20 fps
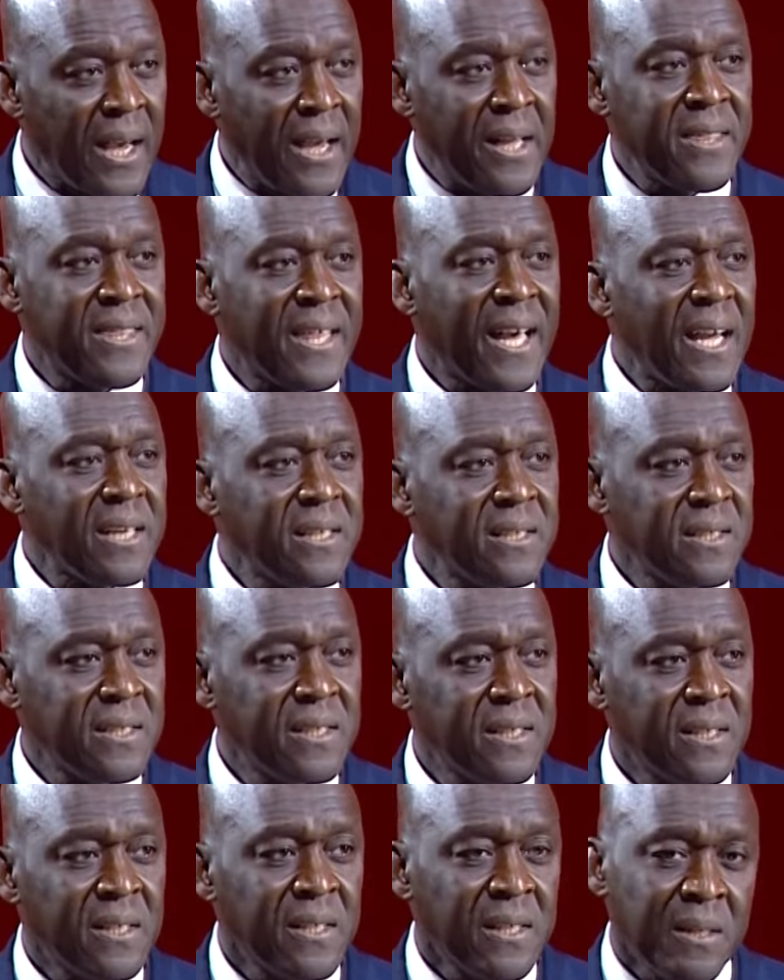and that
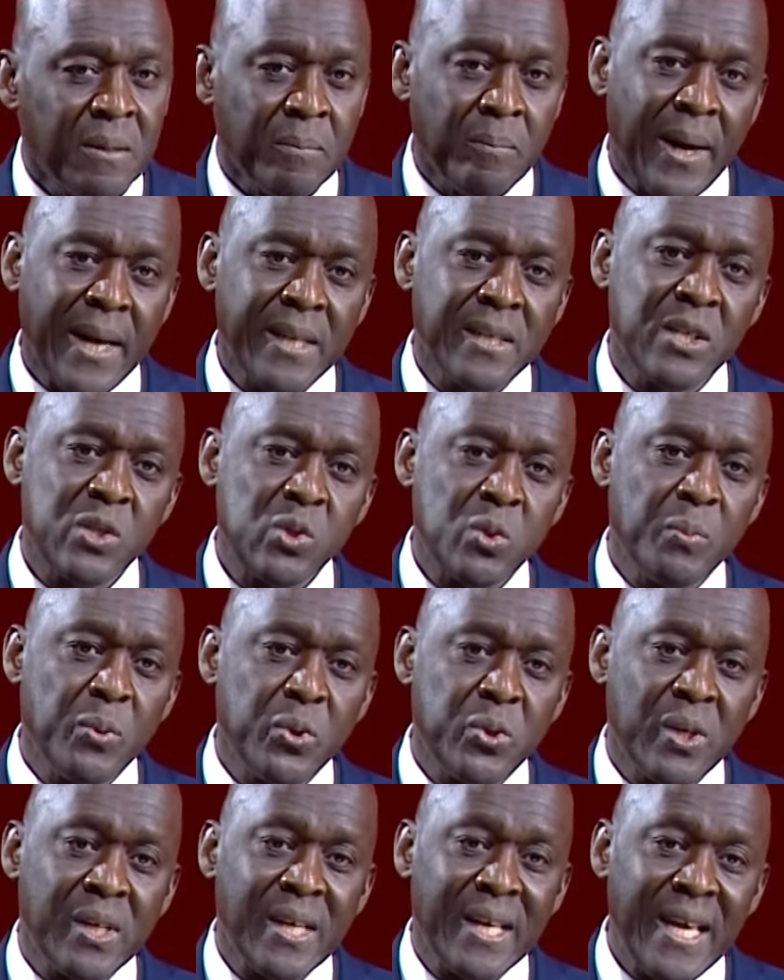by
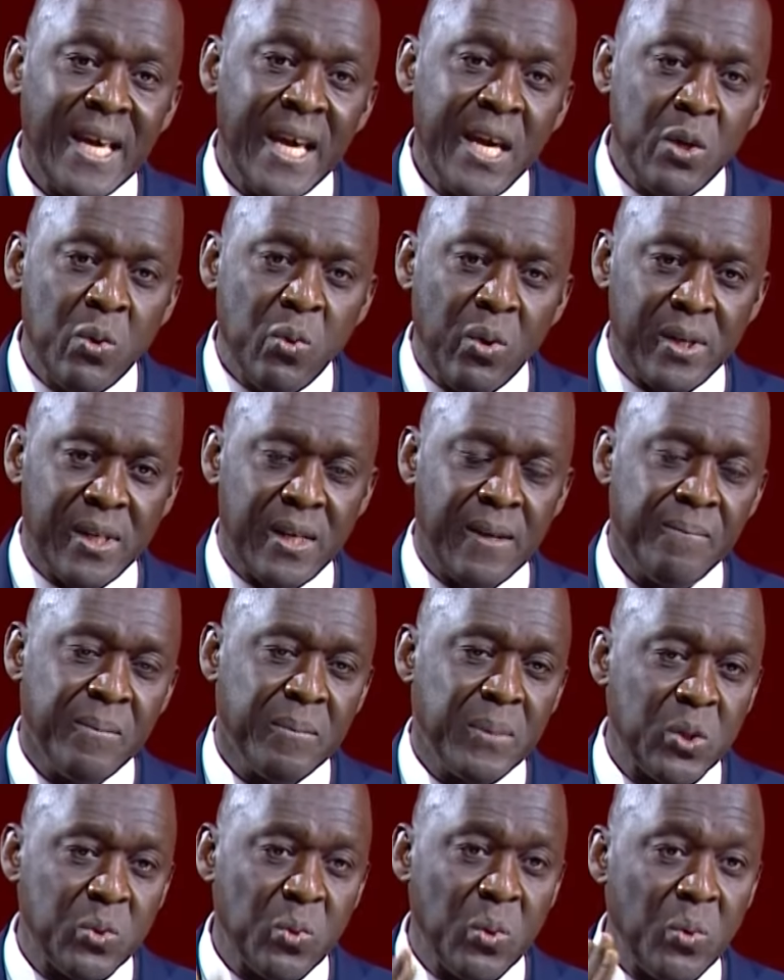distributing equally
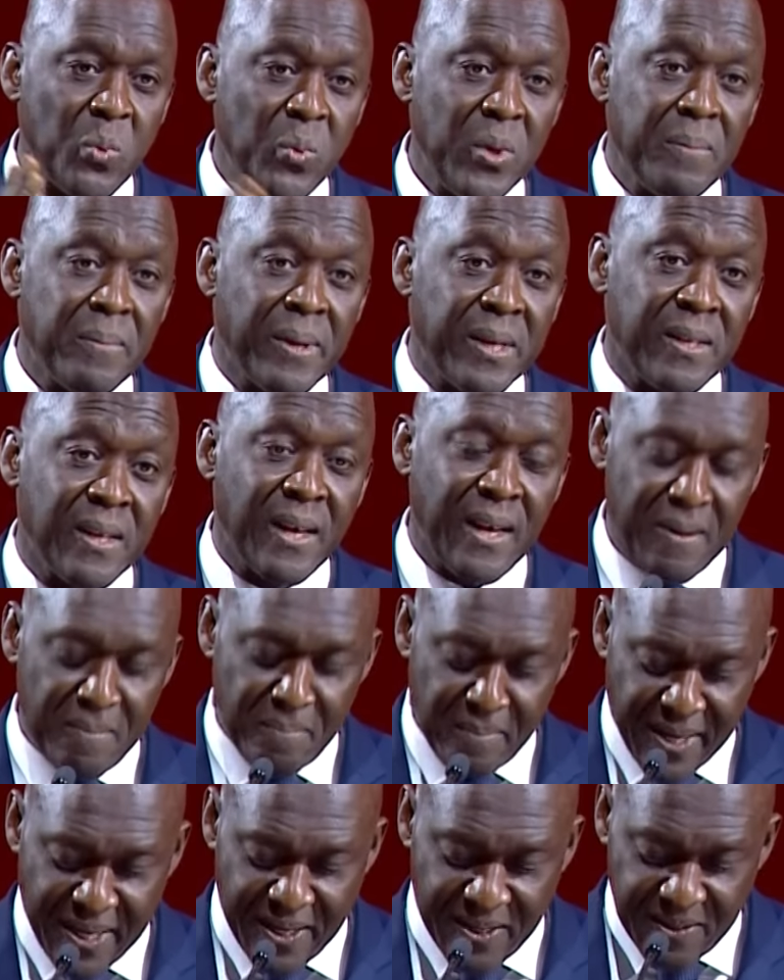between women
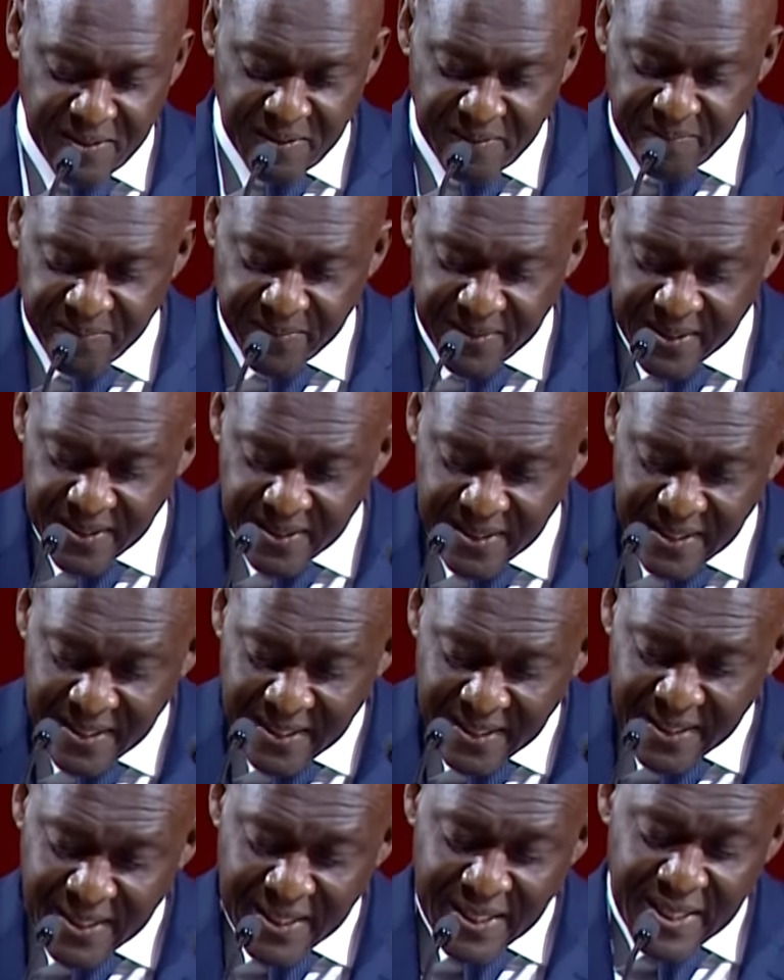and men.
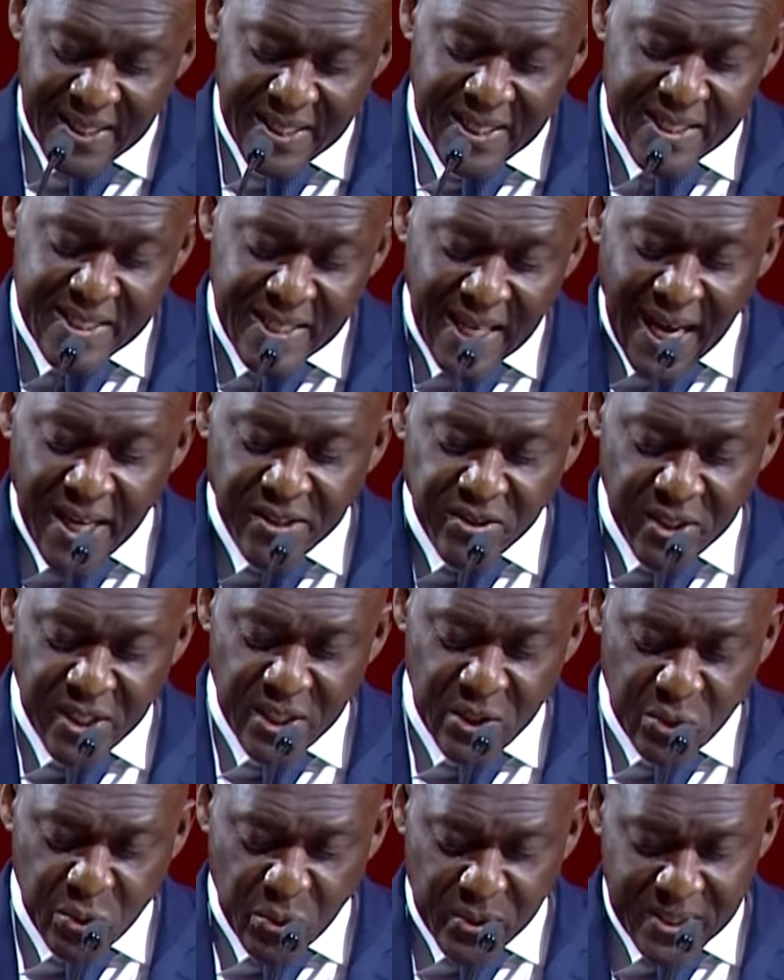It's
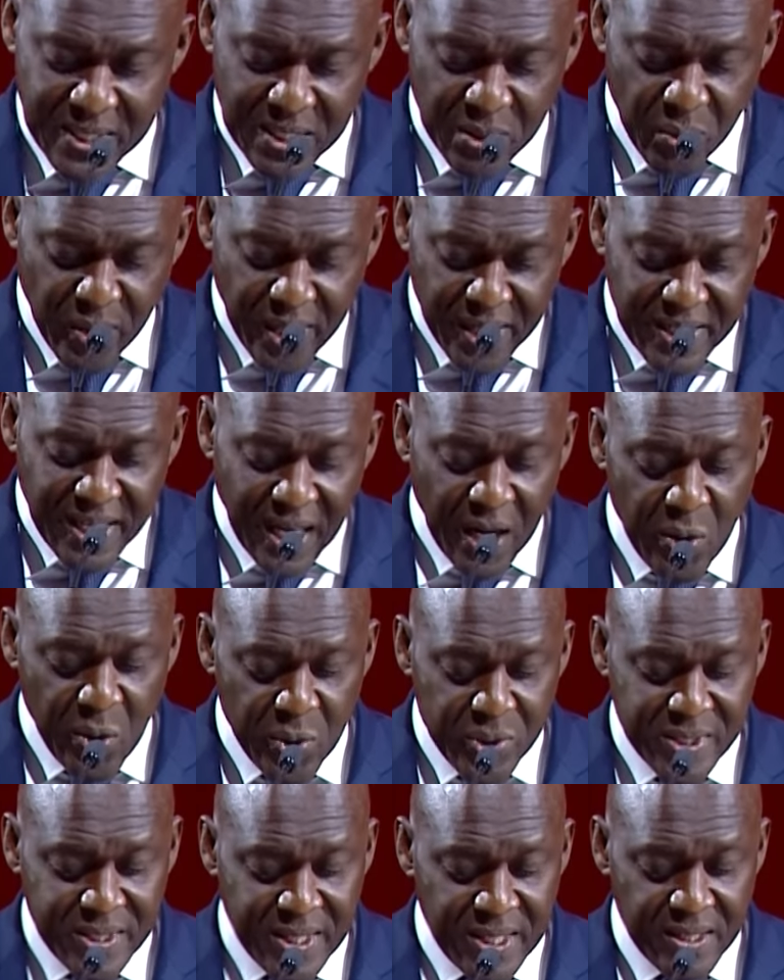heartening to see Rwanda
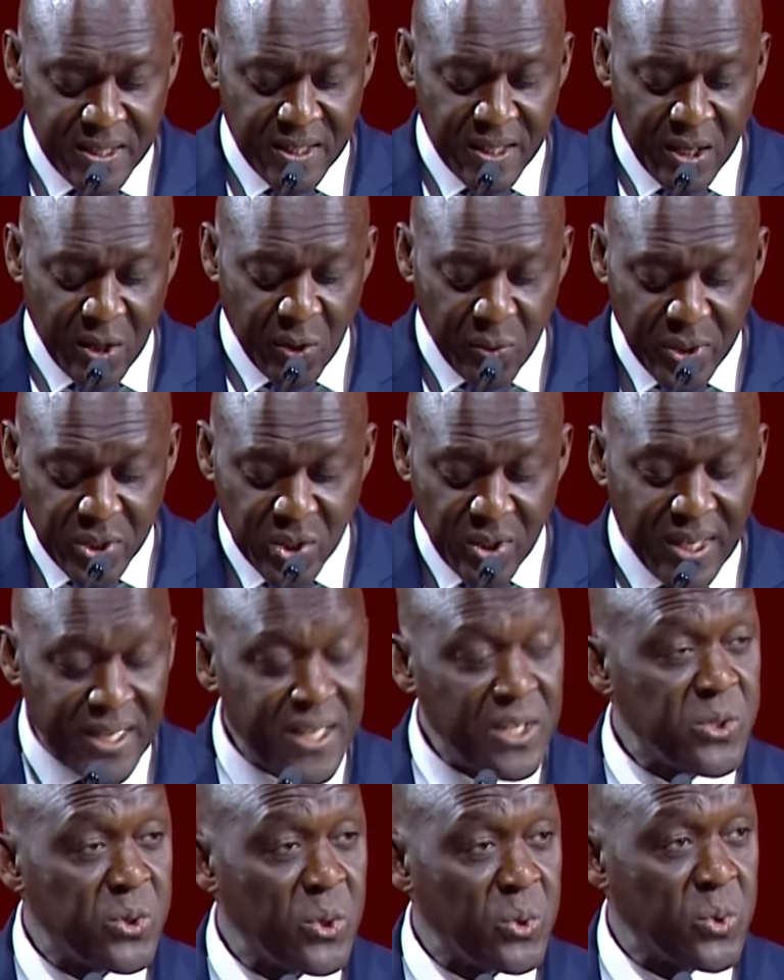hosting a
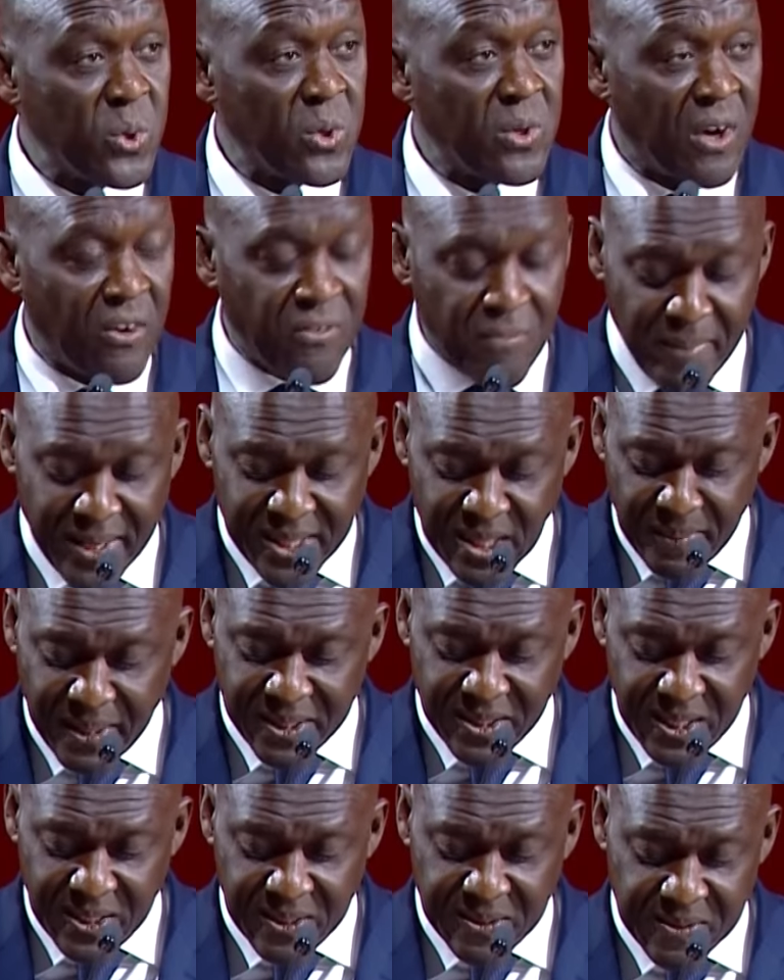regional institute of
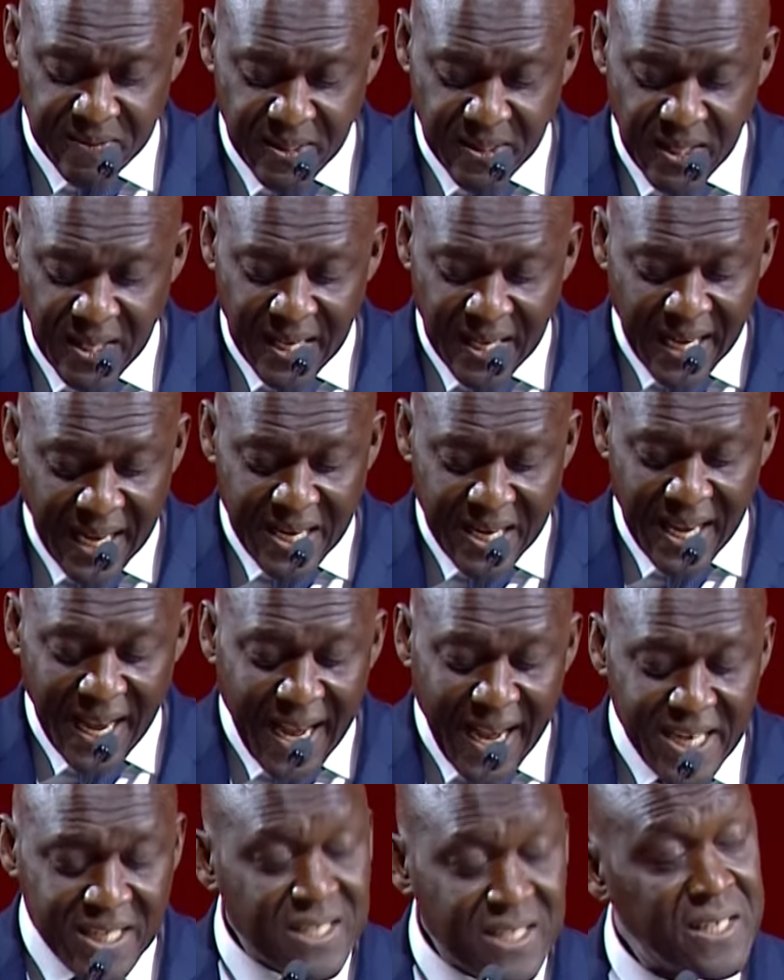mathematics and
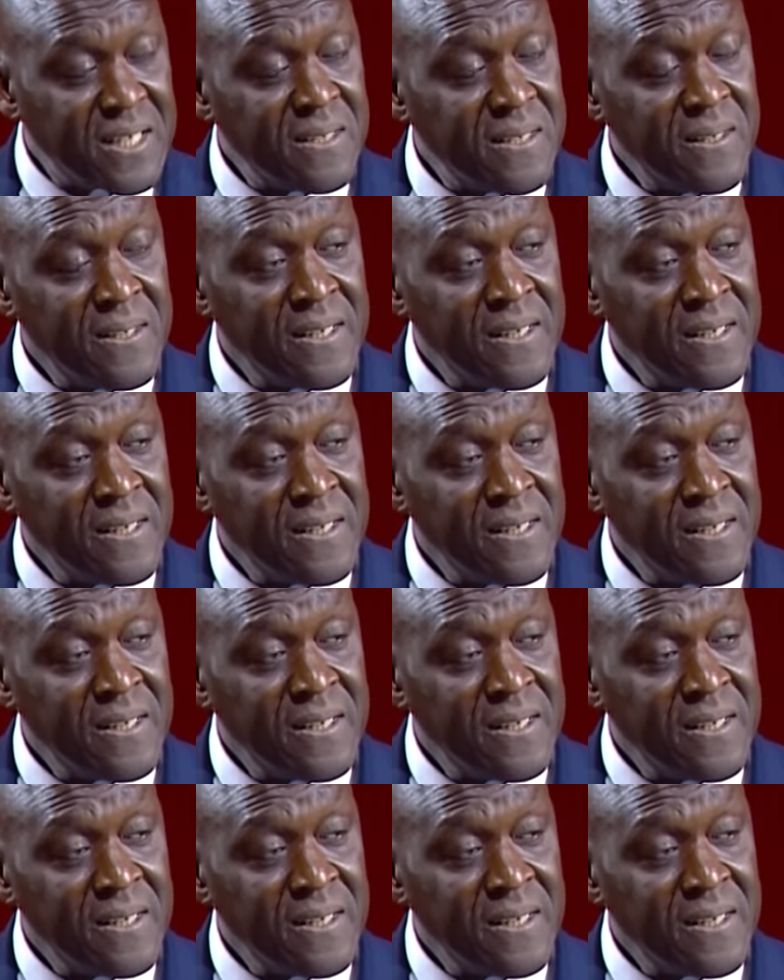IT